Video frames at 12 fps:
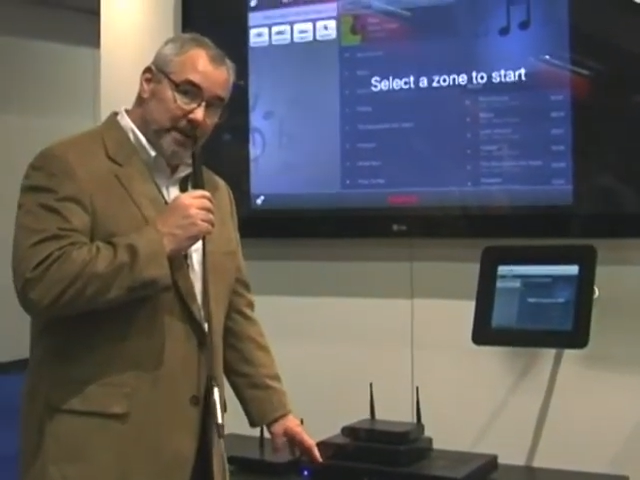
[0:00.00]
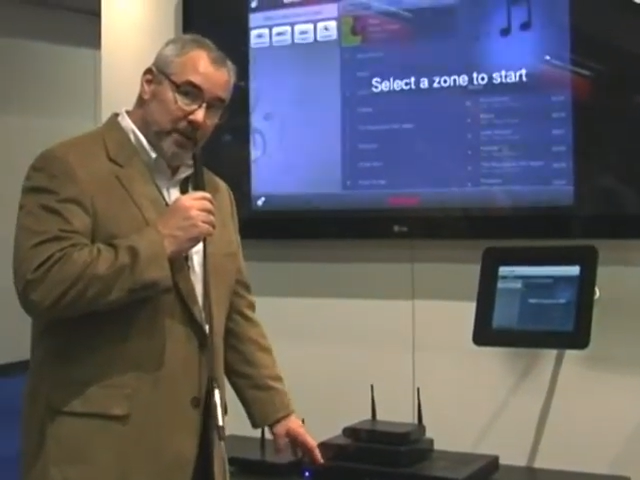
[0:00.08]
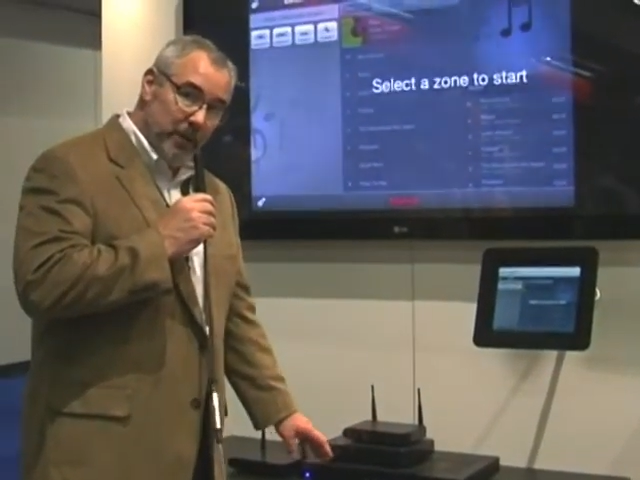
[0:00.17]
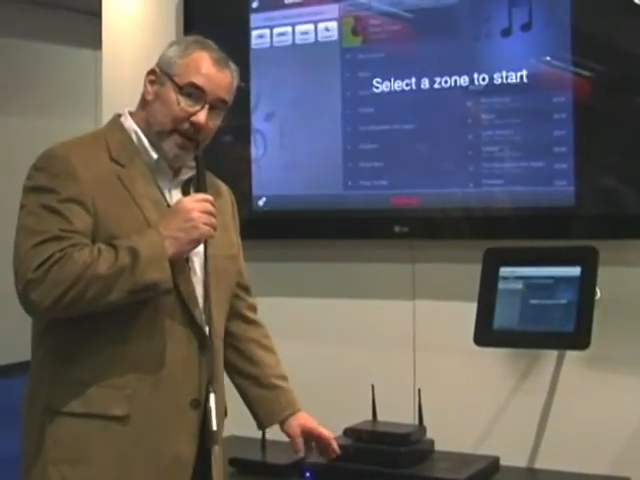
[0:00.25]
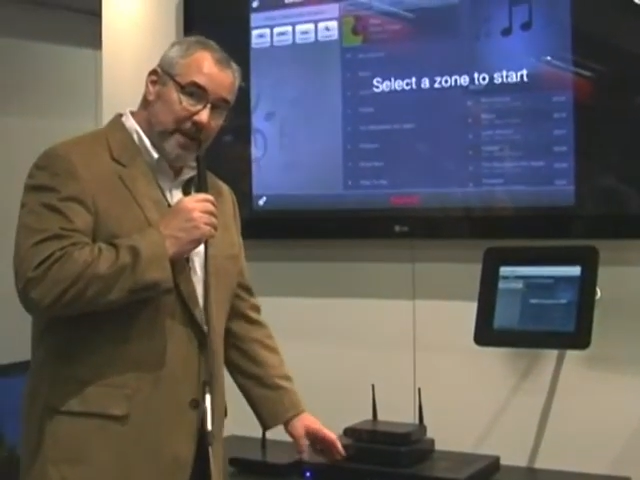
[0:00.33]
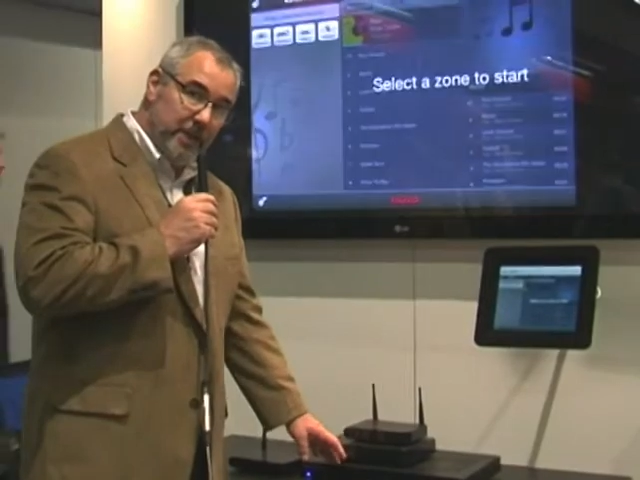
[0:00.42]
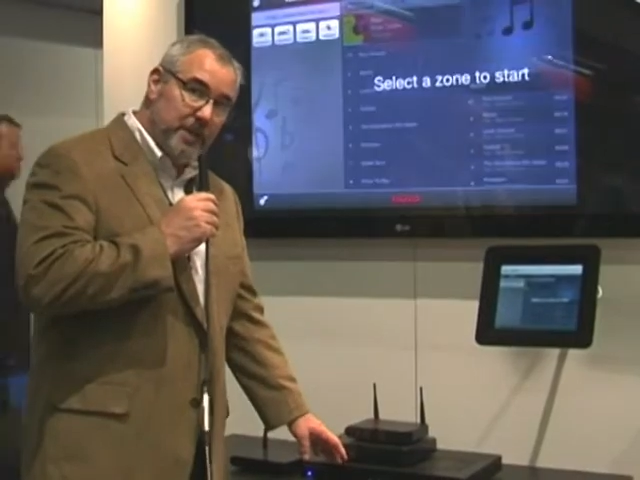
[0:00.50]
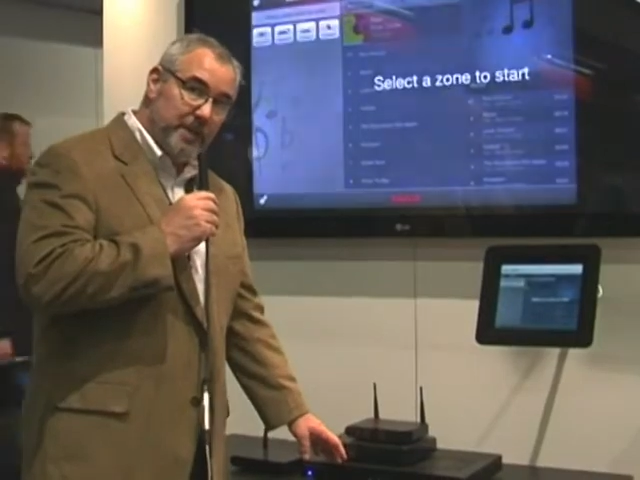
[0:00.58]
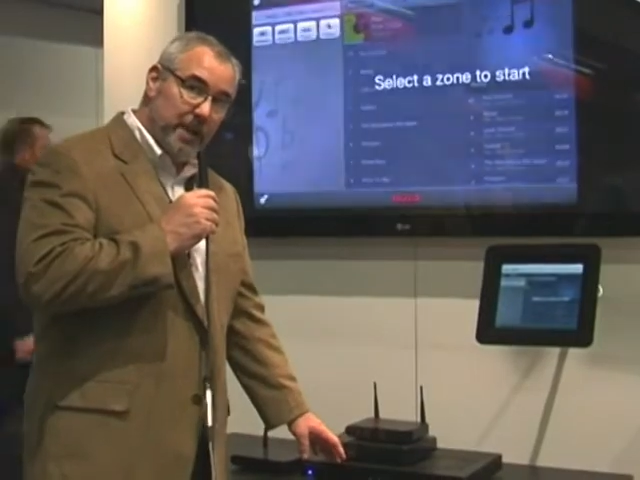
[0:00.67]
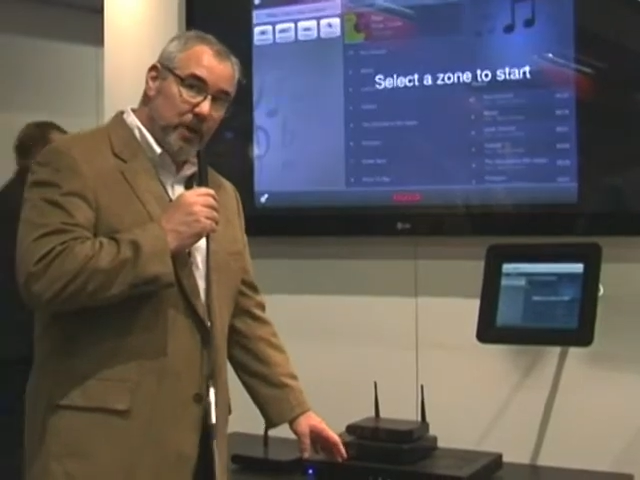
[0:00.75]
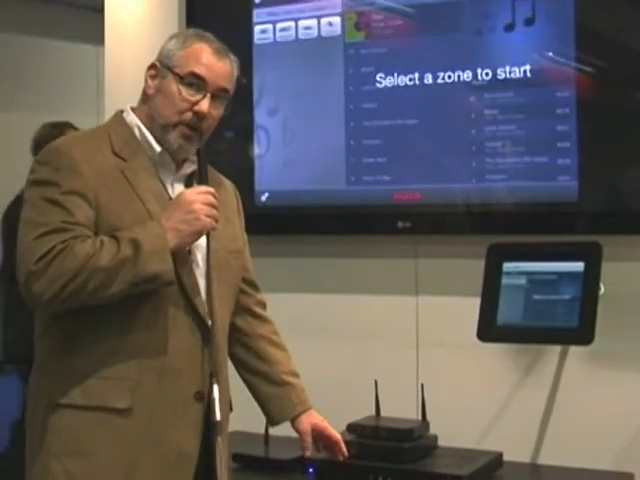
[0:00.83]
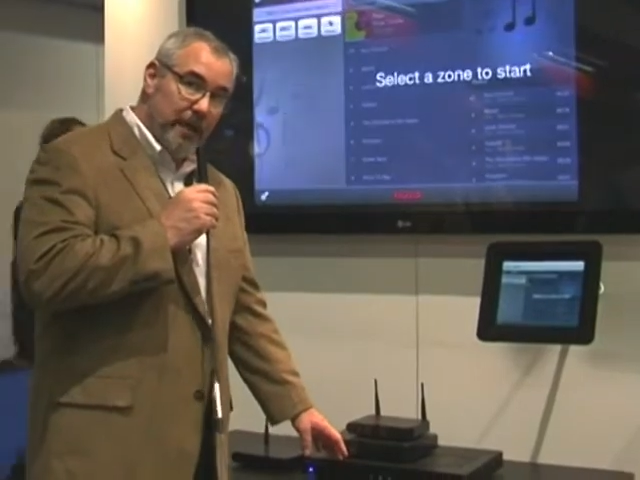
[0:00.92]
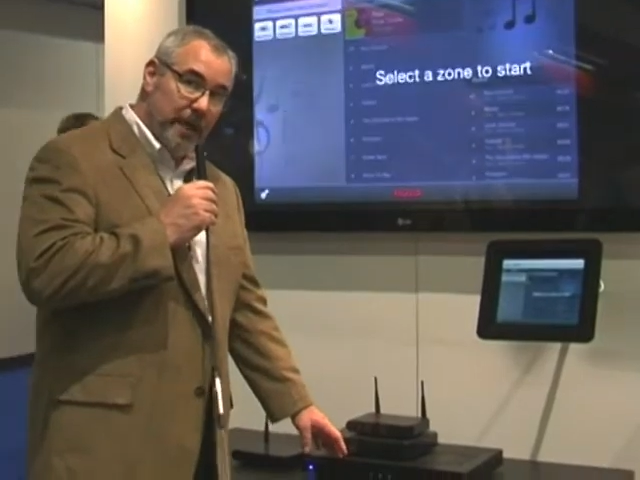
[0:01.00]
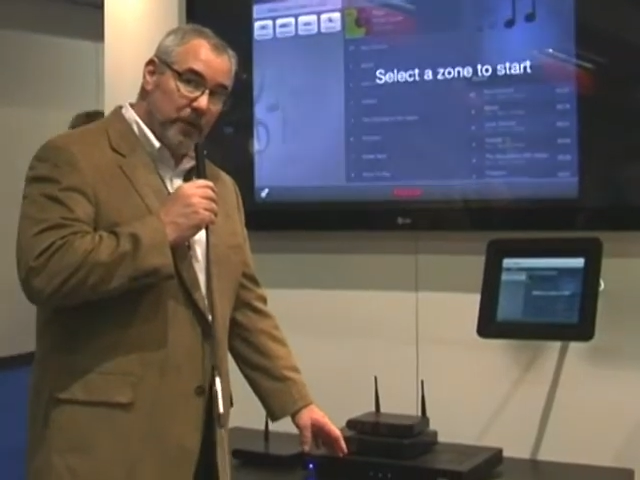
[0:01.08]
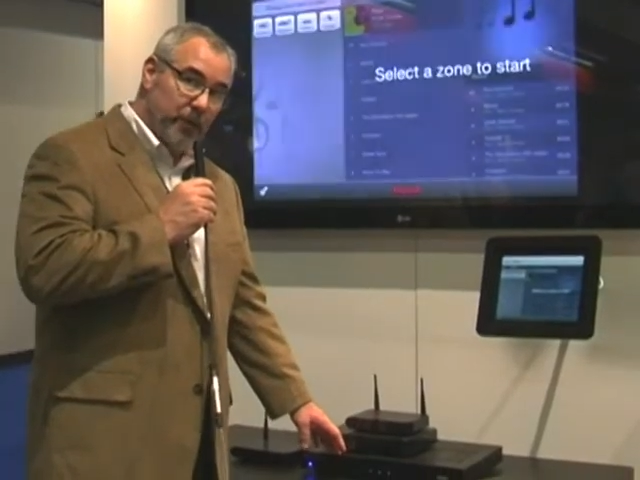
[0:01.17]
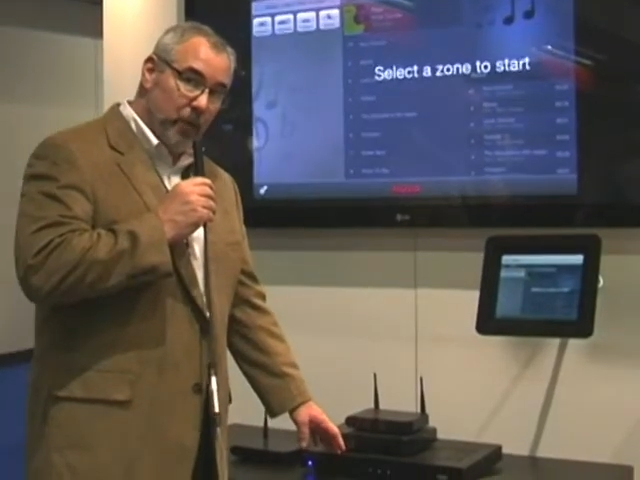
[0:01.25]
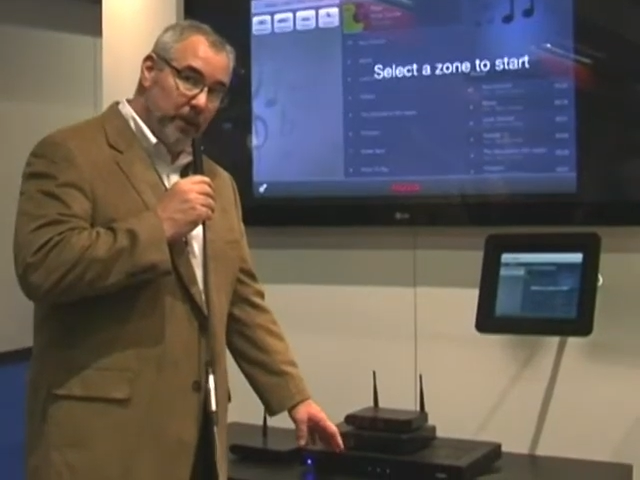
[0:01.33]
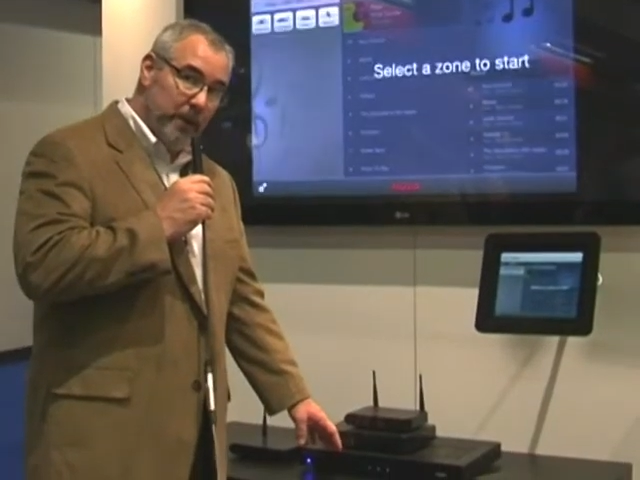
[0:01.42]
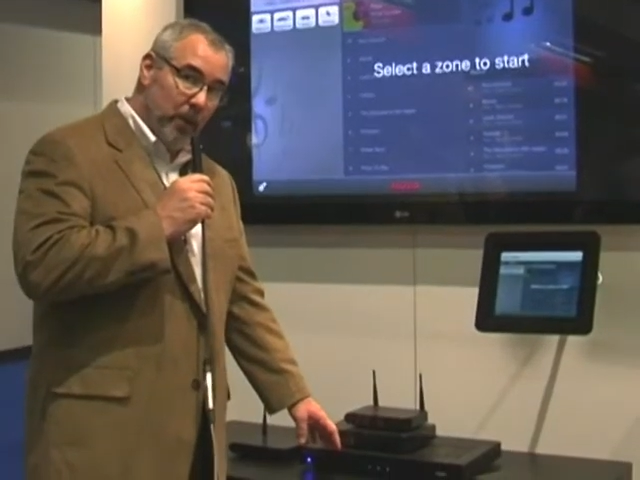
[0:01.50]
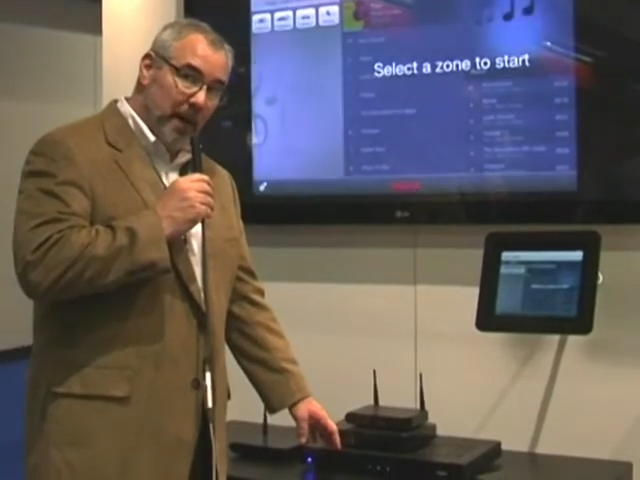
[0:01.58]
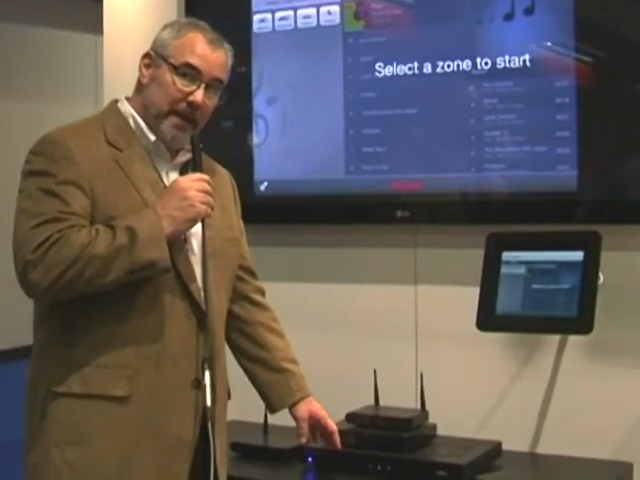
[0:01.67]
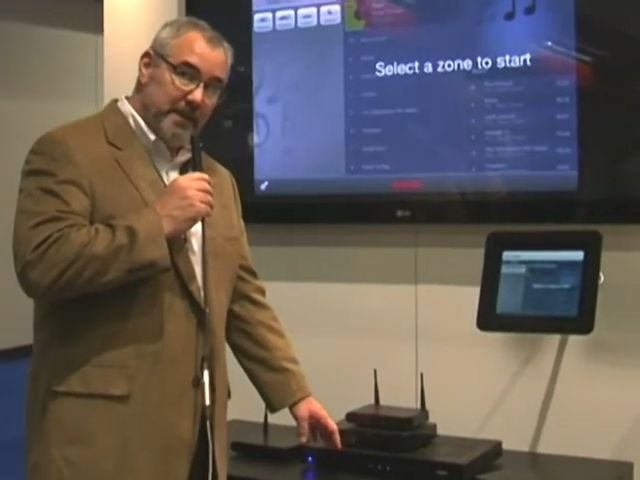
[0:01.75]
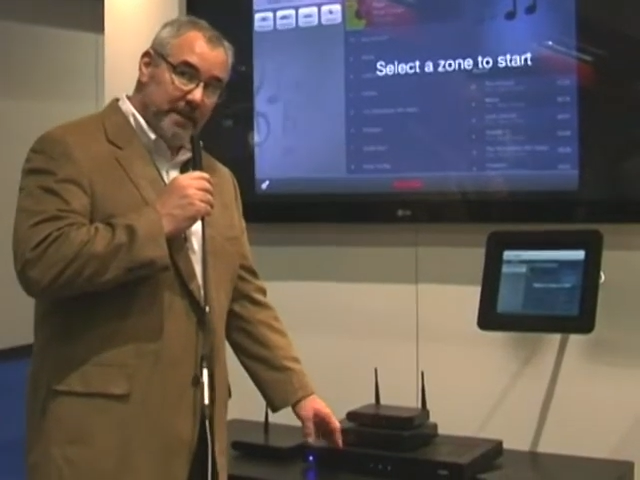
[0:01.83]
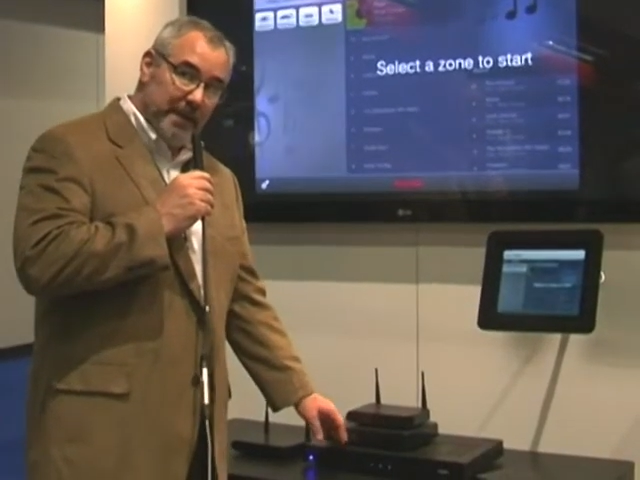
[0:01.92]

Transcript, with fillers: So each zone is forty watts